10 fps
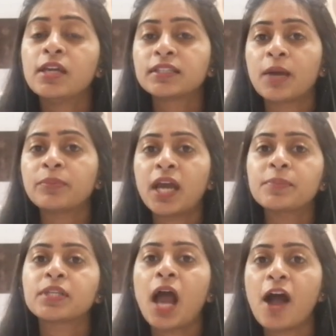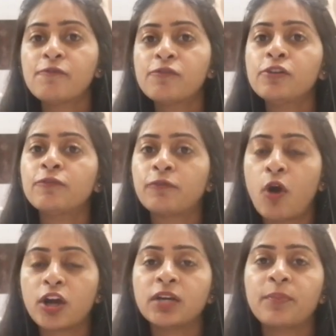Sometimes harmful
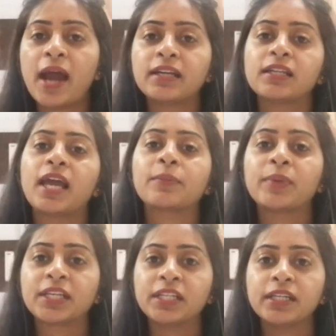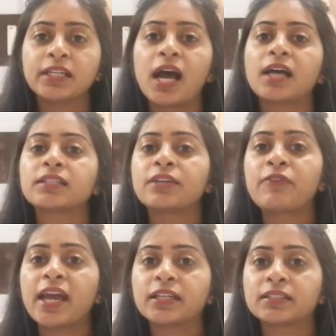foreign matter like bacteria and
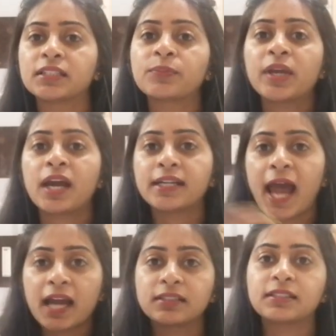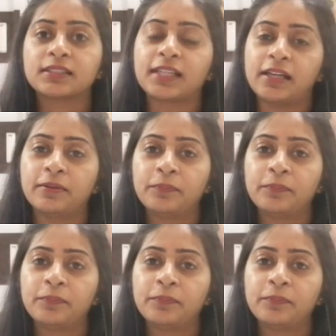viruses may attack the cell,